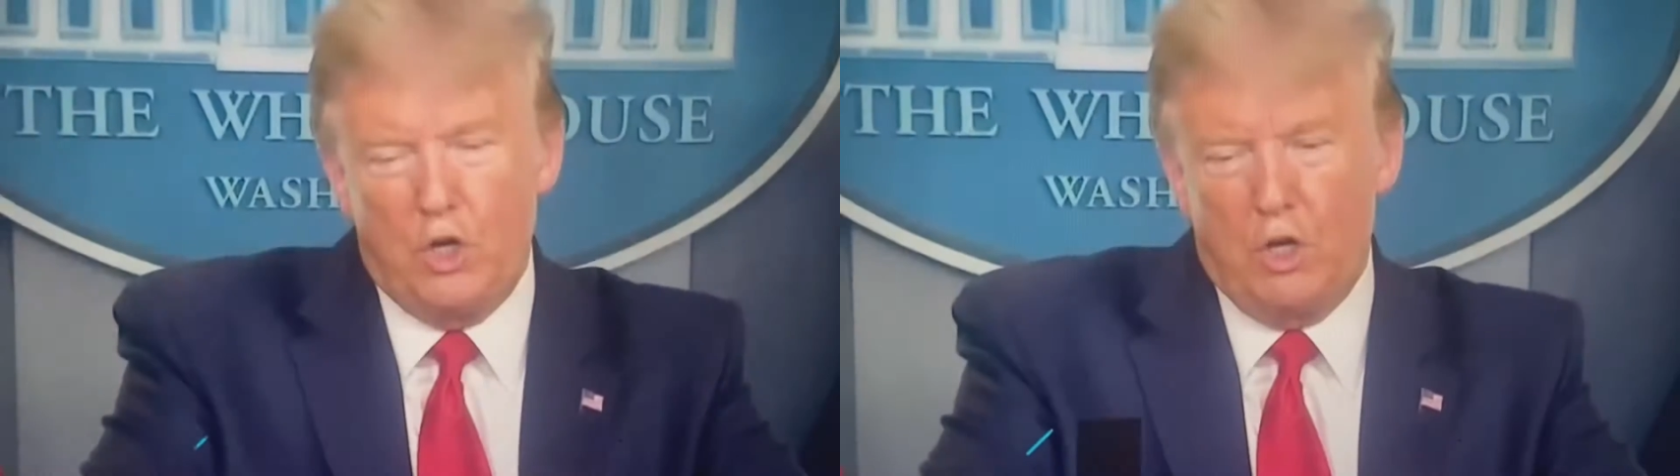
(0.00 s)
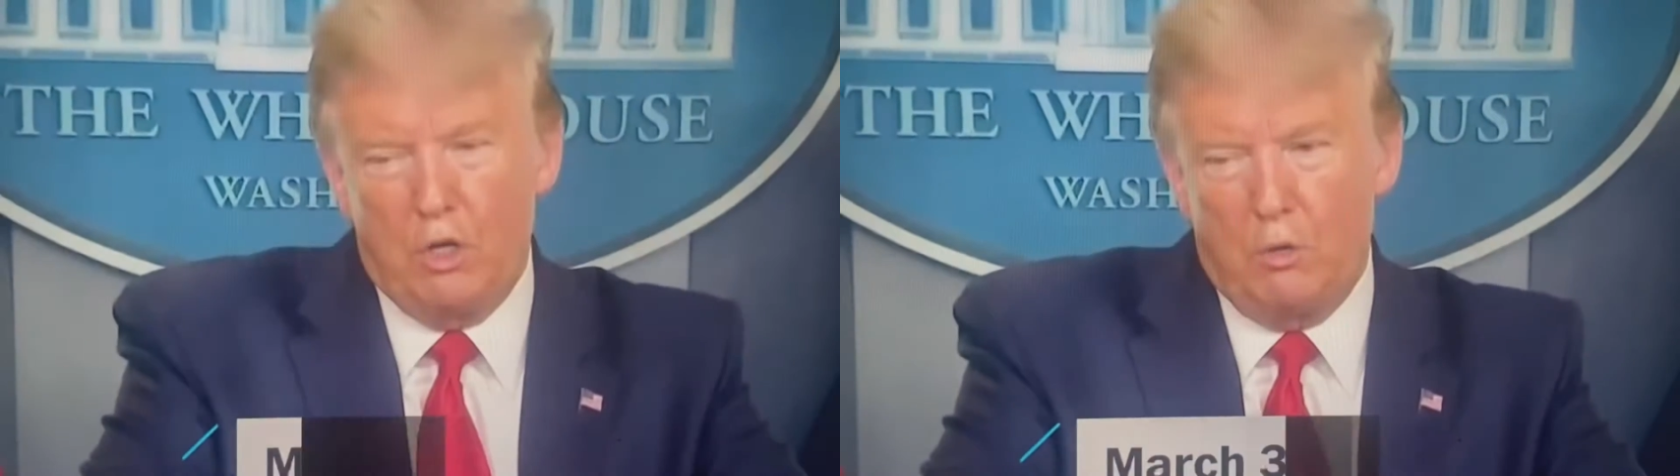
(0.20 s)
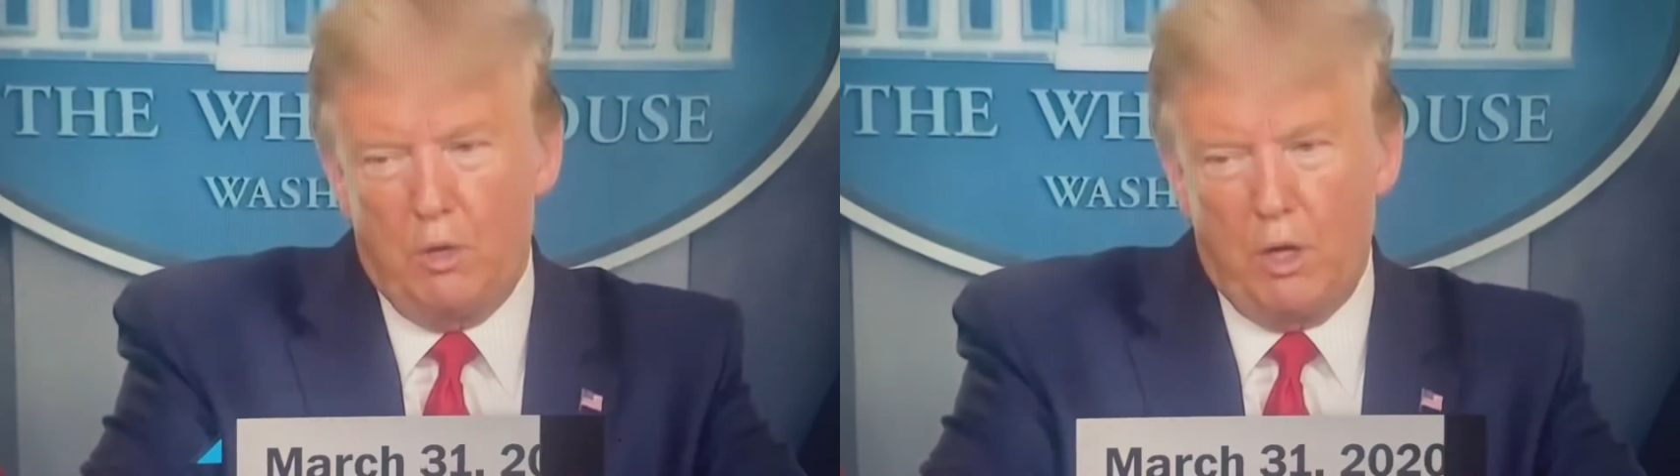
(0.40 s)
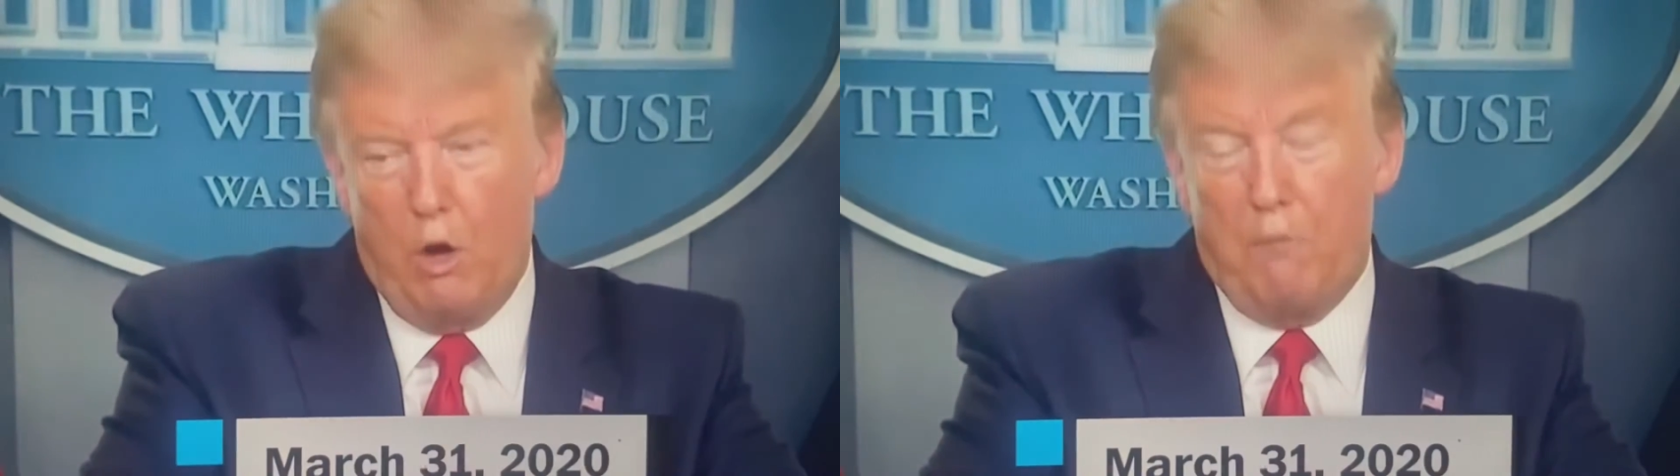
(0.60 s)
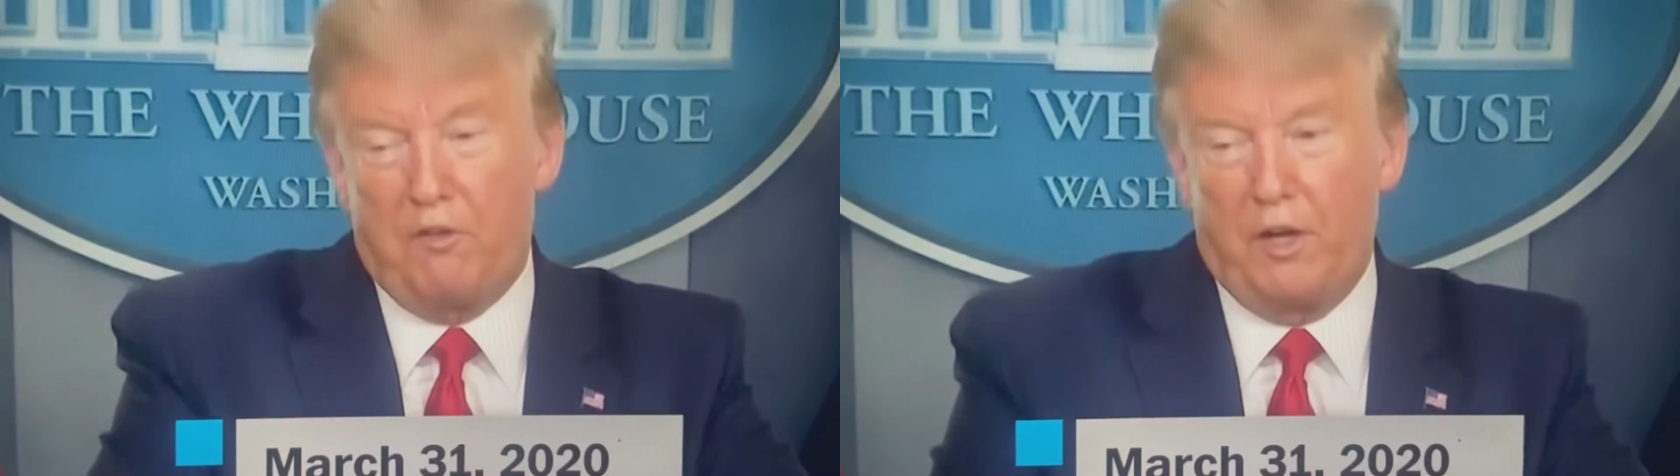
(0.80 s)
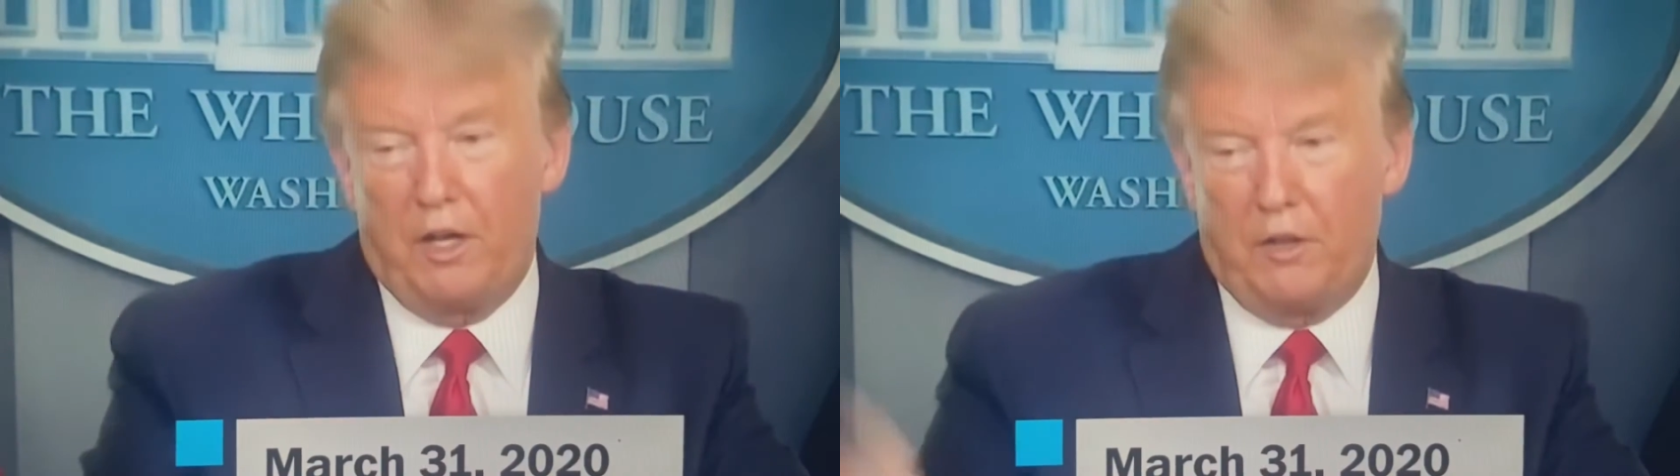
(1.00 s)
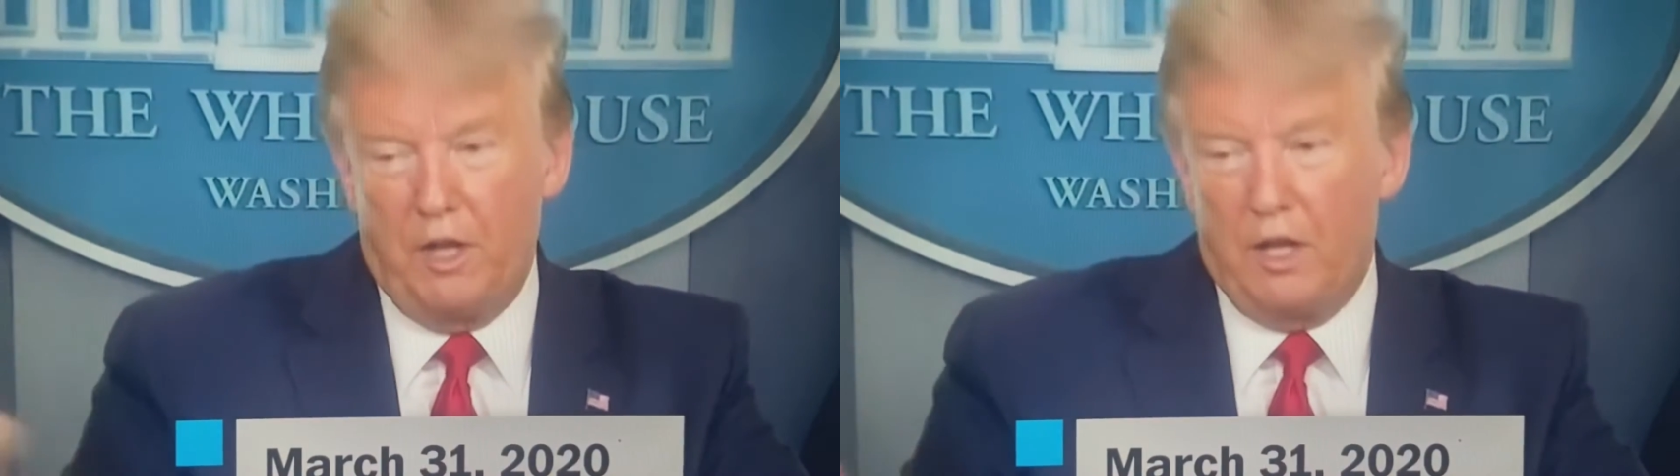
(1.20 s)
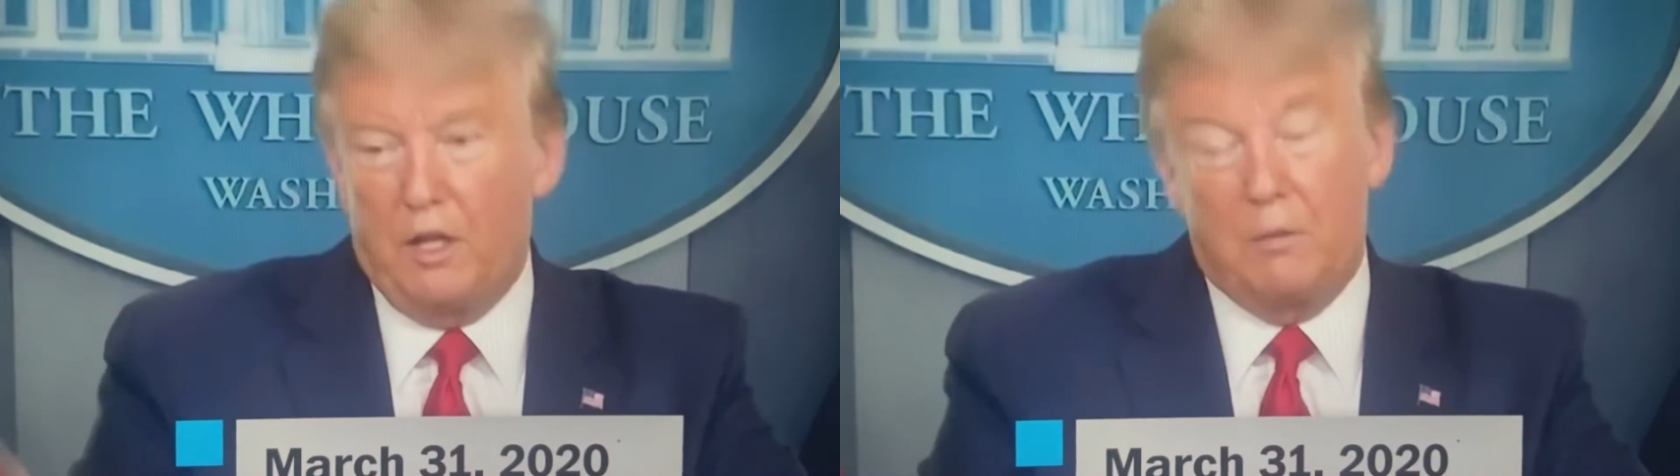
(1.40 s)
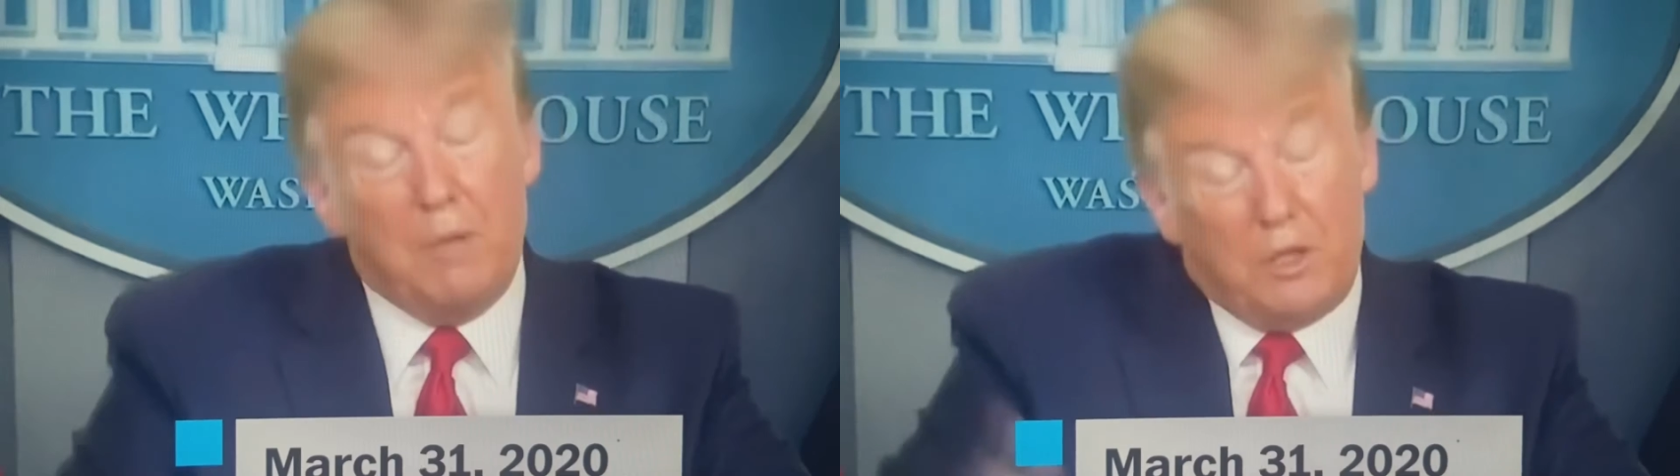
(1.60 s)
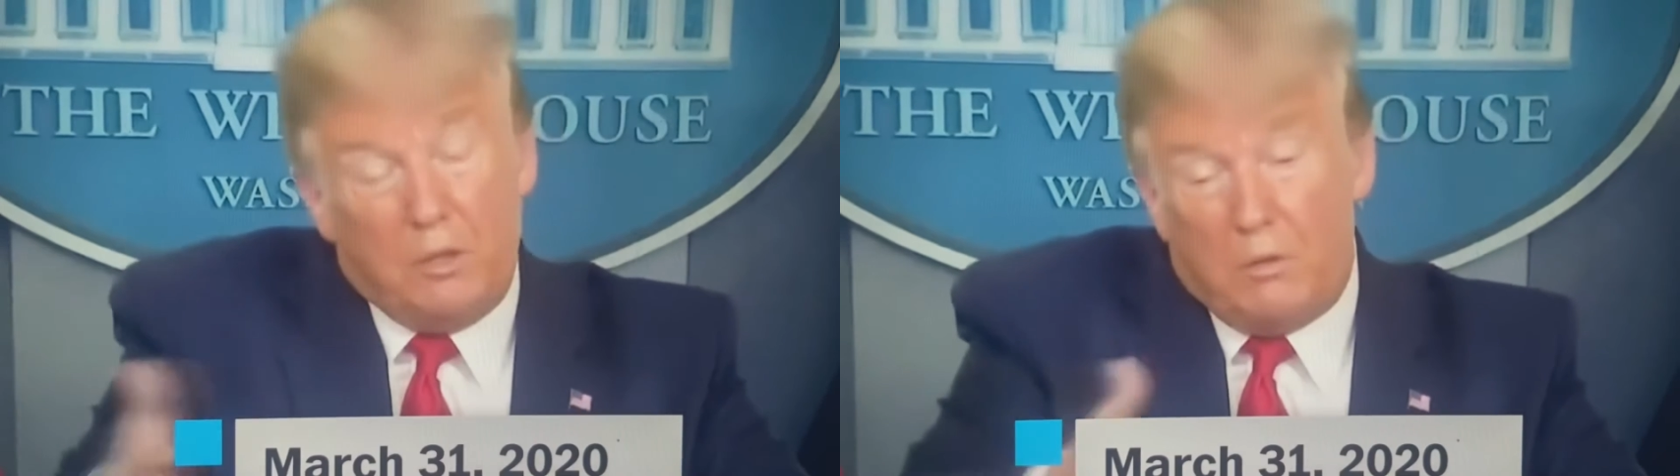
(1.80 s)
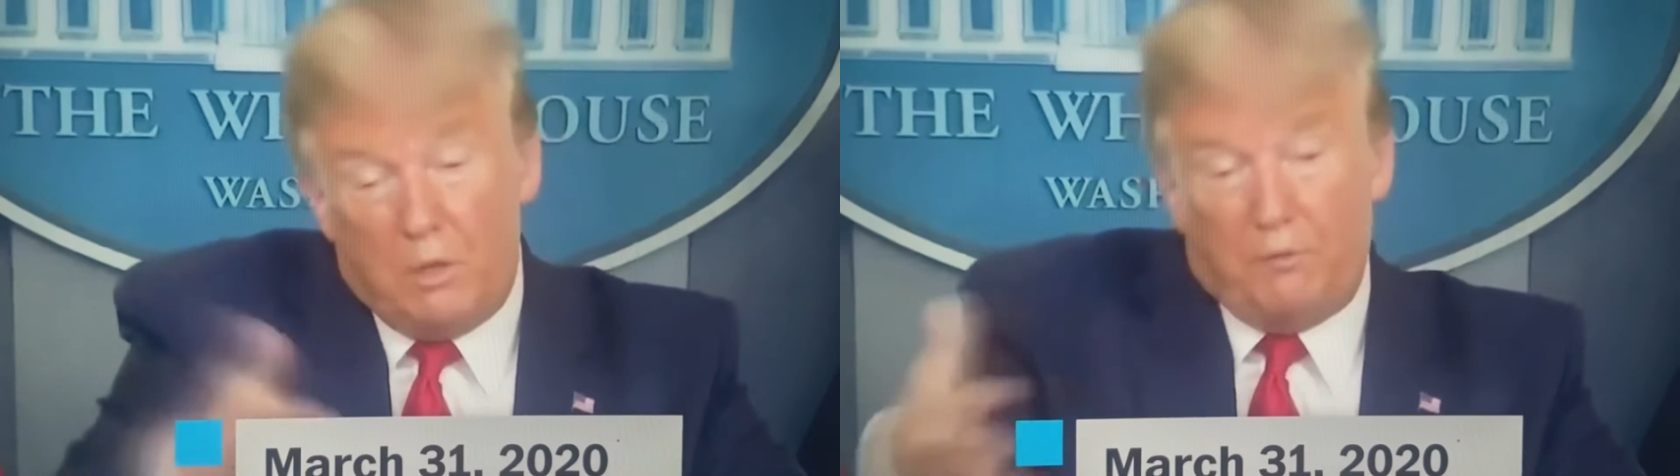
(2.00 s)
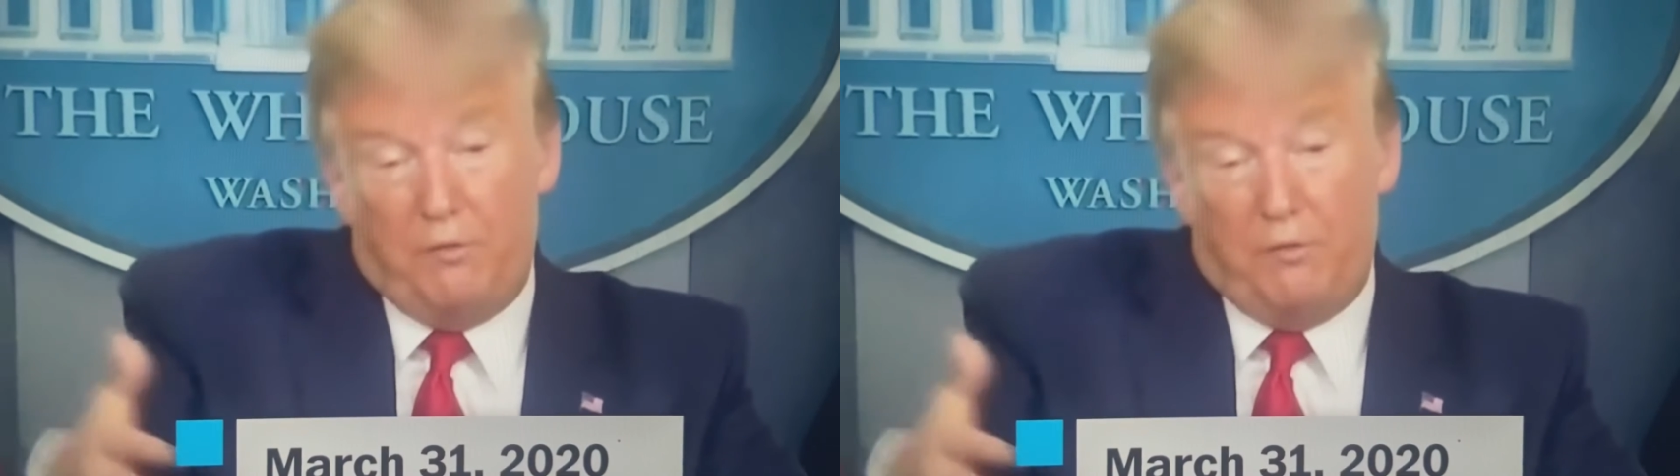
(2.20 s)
it's going to go away. Hopefully at the end of the month,